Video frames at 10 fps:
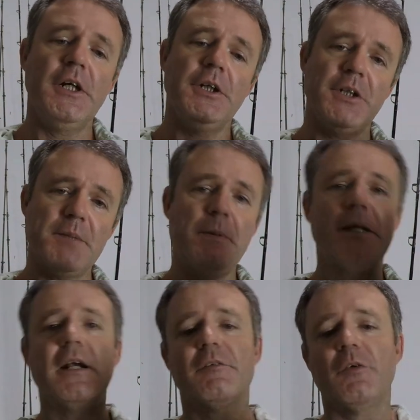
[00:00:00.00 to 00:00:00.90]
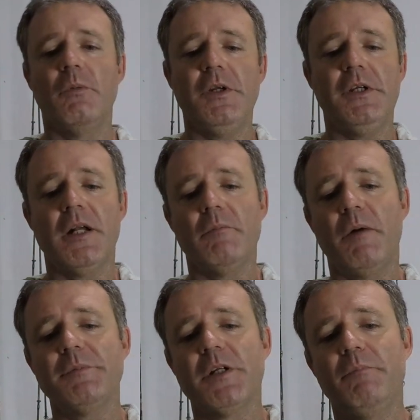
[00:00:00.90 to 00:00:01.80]
Just be careful when you get them
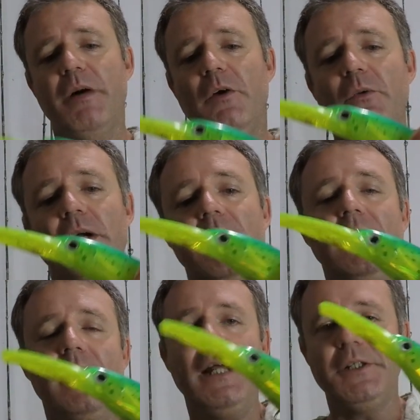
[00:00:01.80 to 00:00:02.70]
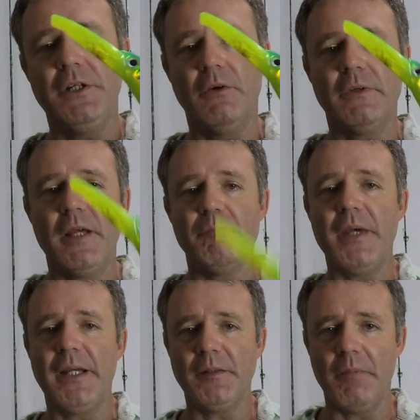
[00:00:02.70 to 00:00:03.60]
up to the boat that you don't get
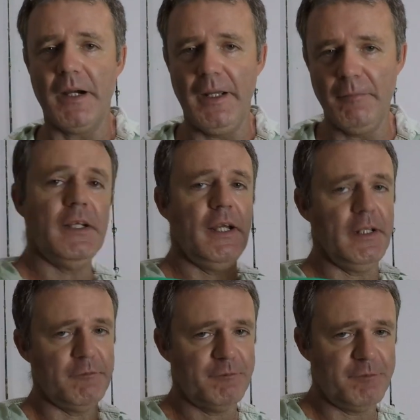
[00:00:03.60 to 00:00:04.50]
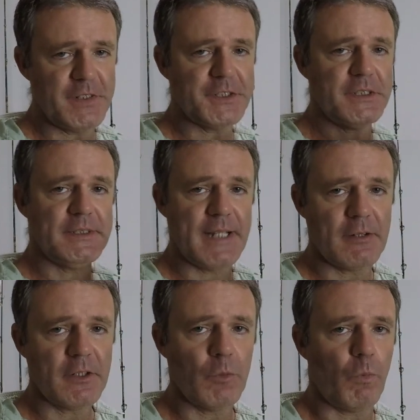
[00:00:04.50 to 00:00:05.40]
pegged by it. It fishes
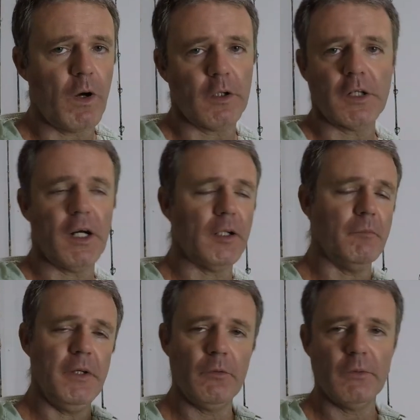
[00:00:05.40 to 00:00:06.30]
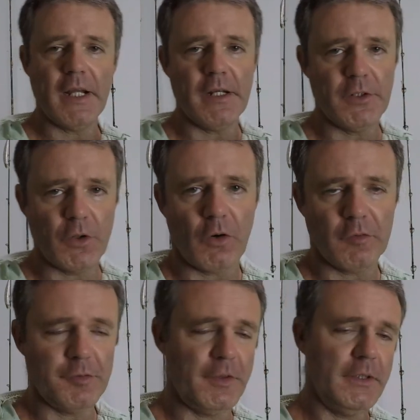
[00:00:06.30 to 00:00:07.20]
down in the water column. It'll get
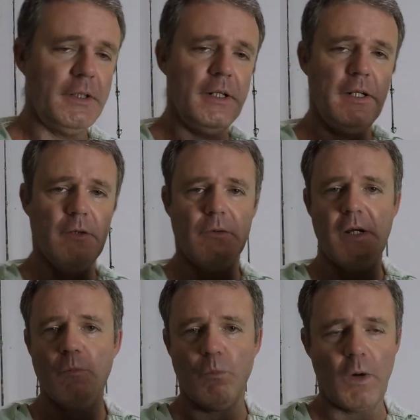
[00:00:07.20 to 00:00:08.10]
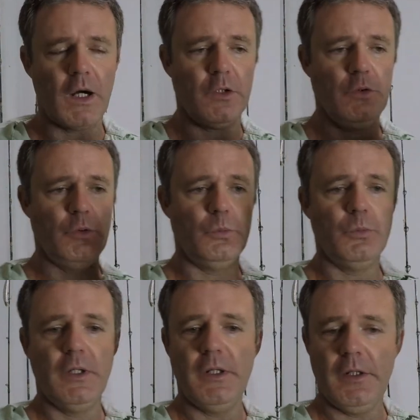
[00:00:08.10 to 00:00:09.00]
dolphin, it'll get wahoo,
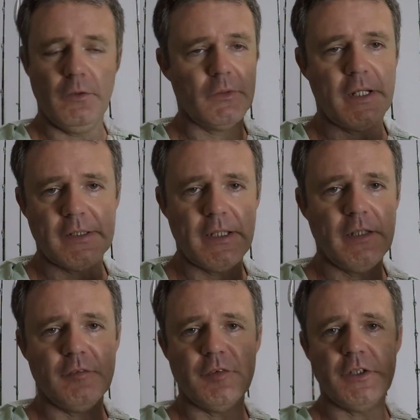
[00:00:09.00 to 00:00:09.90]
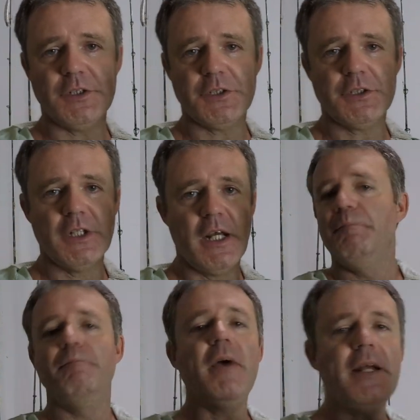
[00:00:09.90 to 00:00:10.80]
it'll get kingfish.
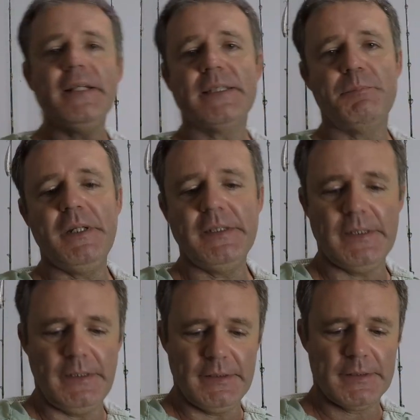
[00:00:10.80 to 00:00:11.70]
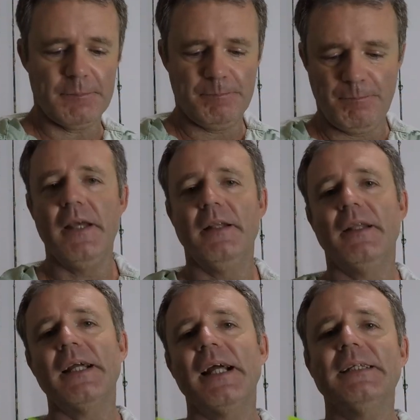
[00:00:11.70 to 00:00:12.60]
Many species.
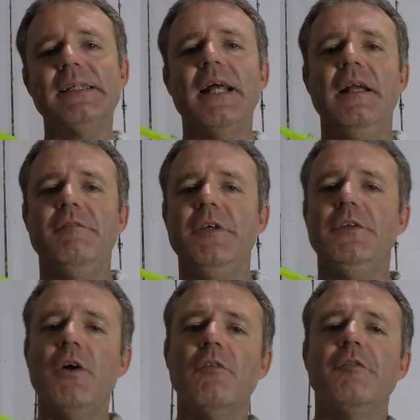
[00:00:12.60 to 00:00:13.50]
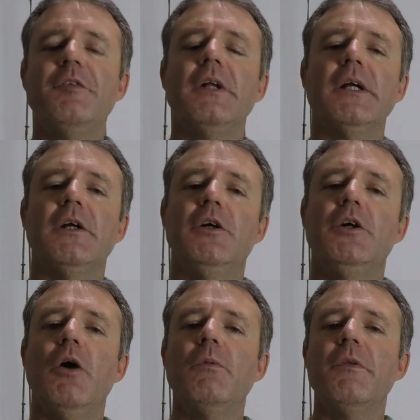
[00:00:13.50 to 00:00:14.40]
Like I said, if you don't feel like
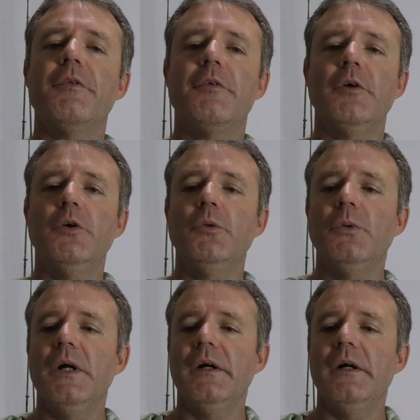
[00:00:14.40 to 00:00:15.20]
going through